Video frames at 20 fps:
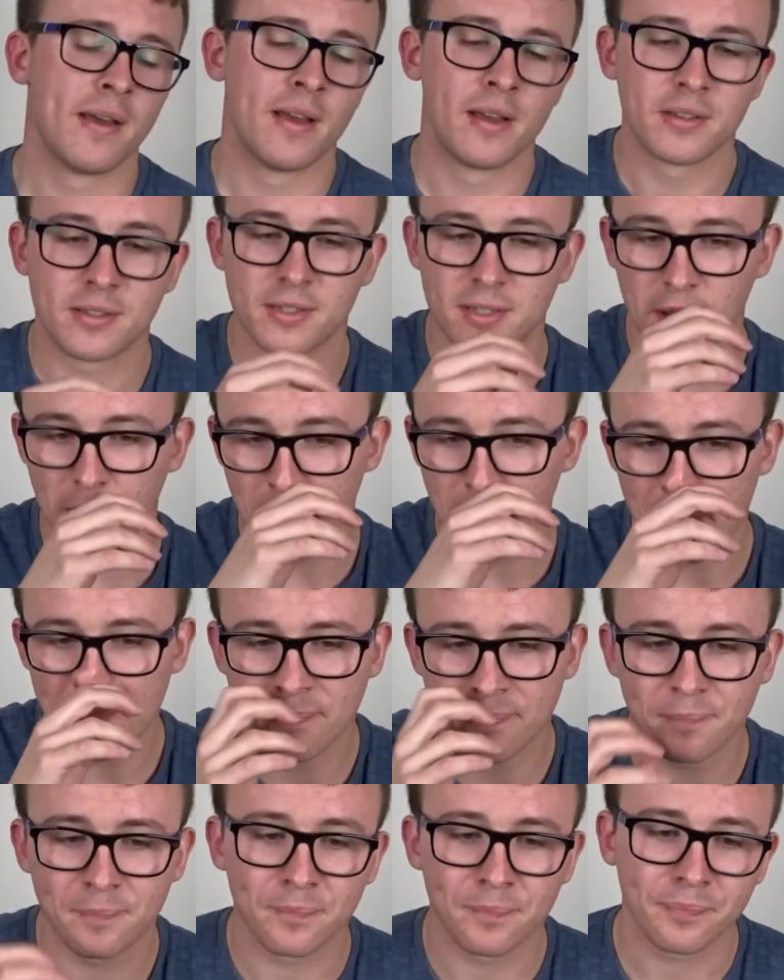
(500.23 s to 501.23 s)
So
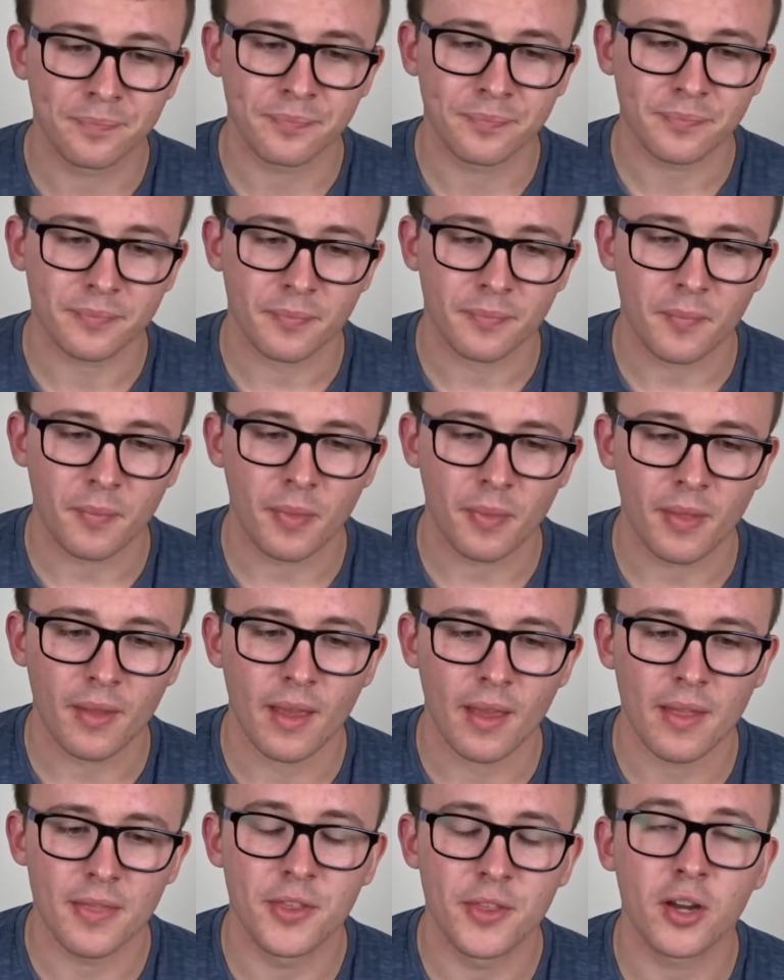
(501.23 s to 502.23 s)

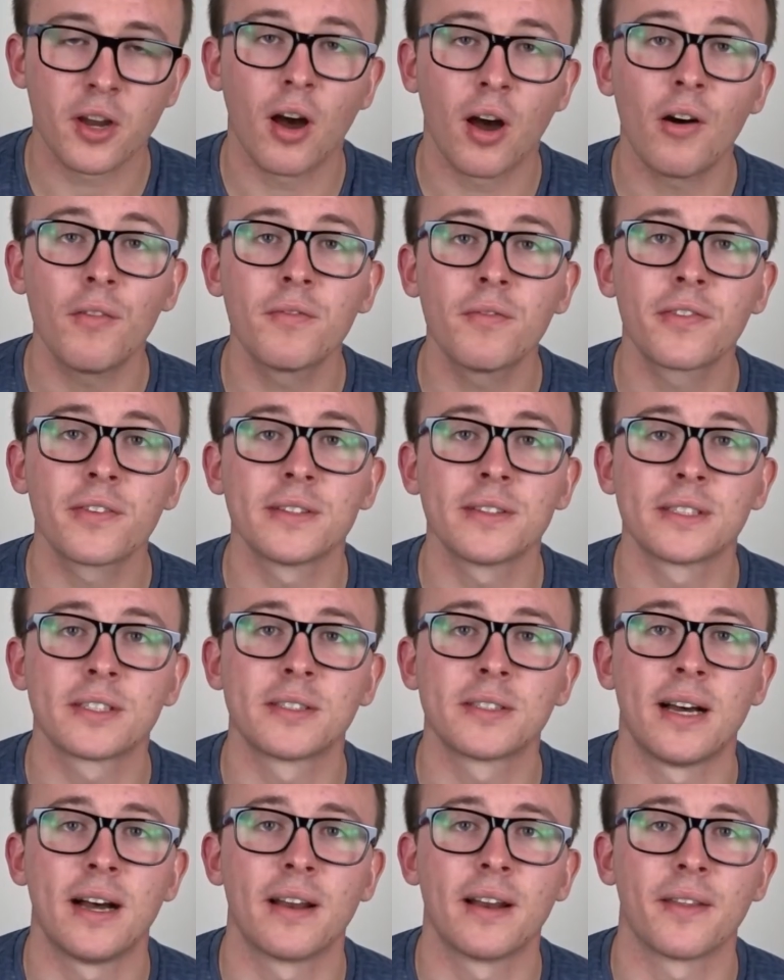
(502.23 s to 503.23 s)
the confidence
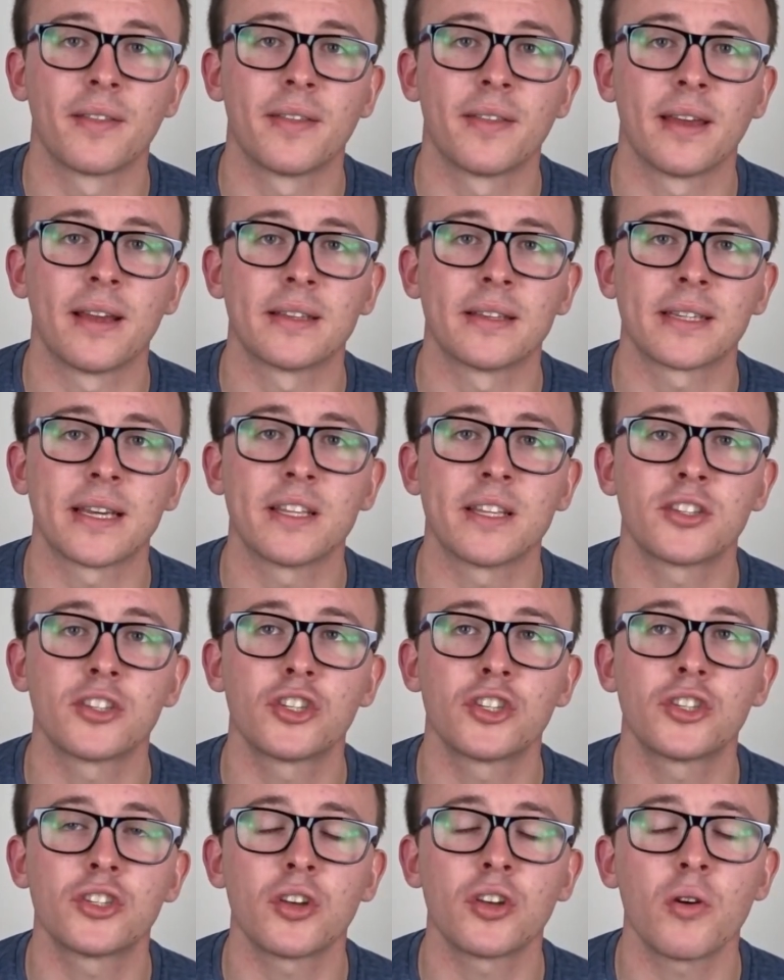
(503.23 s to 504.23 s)
side of things, it's
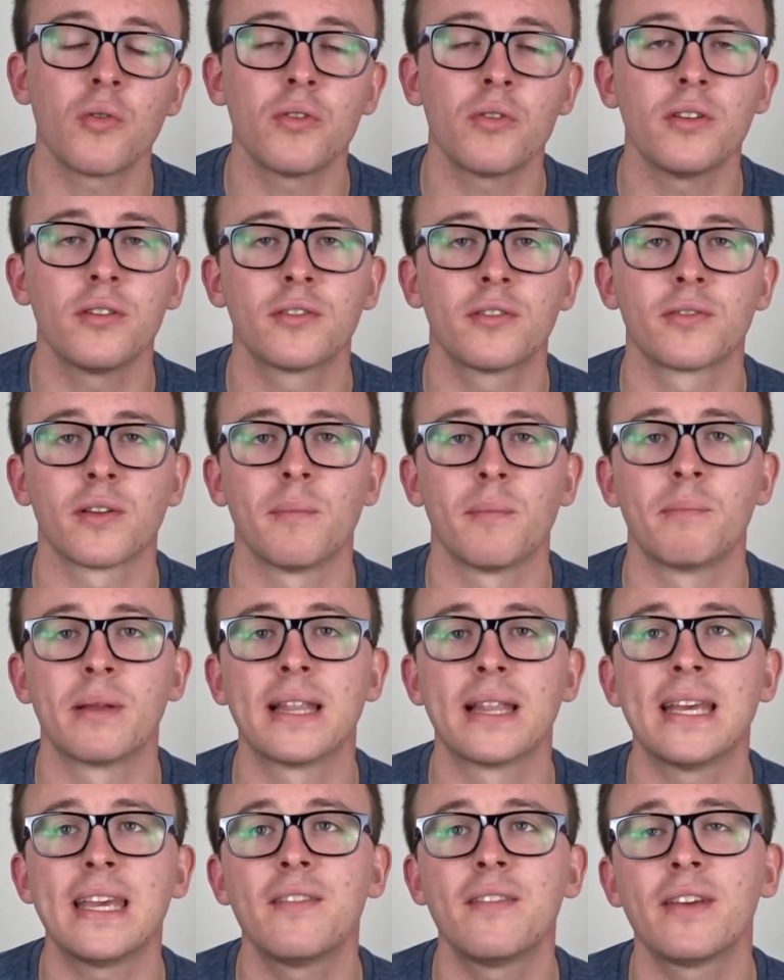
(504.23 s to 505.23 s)
so useful, and
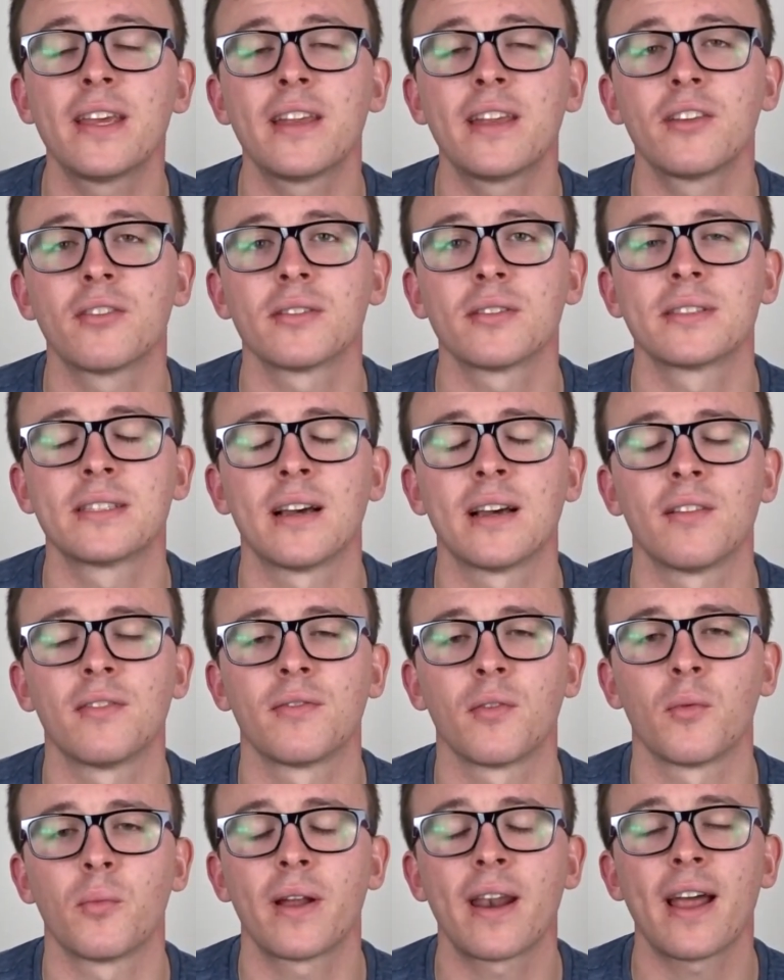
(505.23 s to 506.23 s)
believing in yourself.
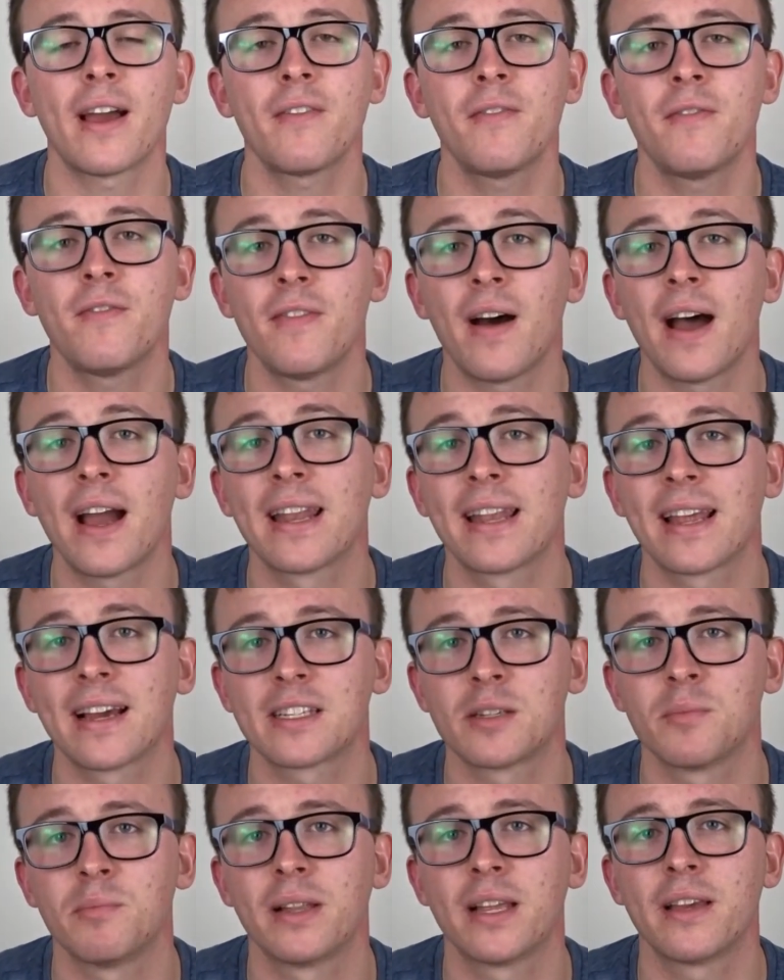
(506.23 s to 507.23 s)
When I finally
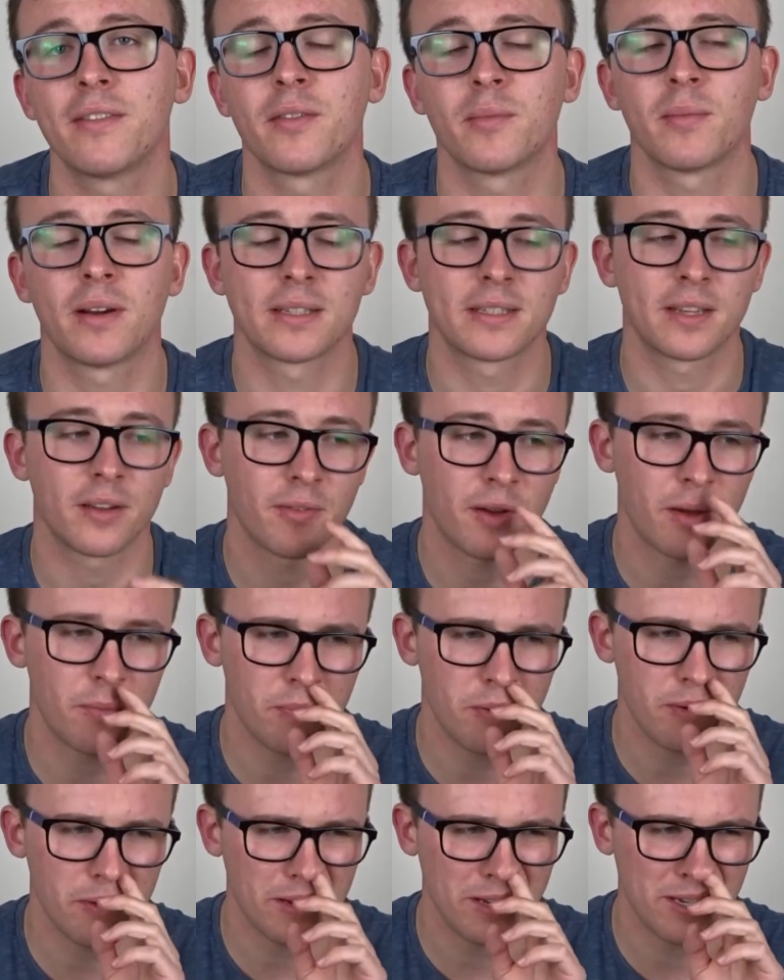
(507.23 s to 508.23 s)
actually believed in myself, I'd
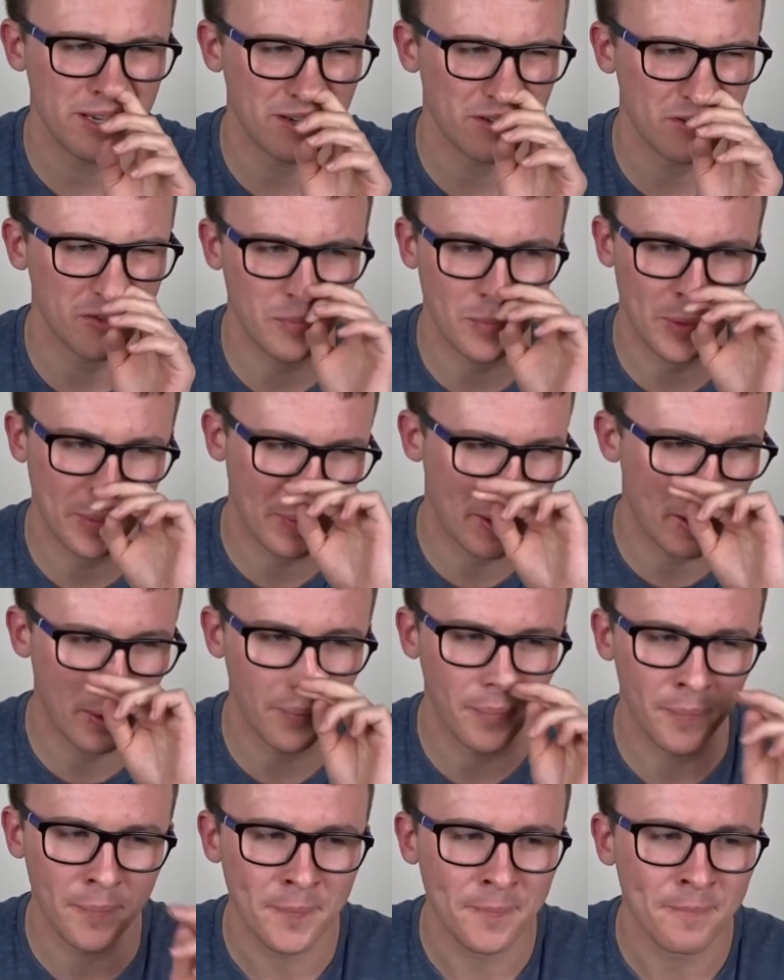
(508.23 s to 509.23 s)
probably say it took me
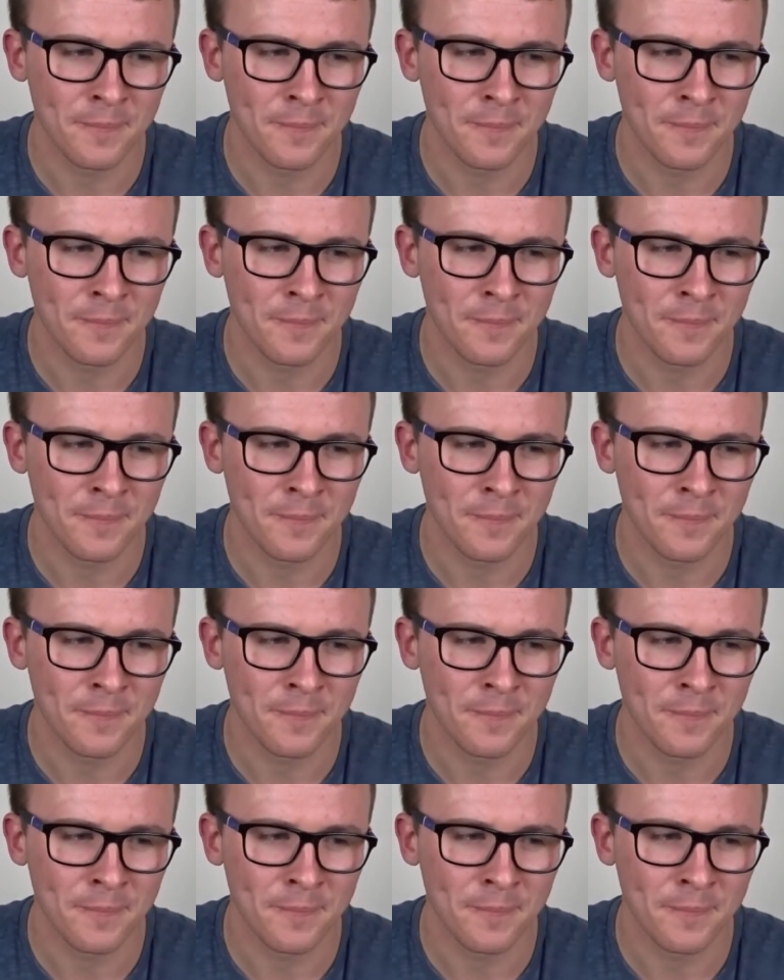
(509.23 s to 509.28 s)
about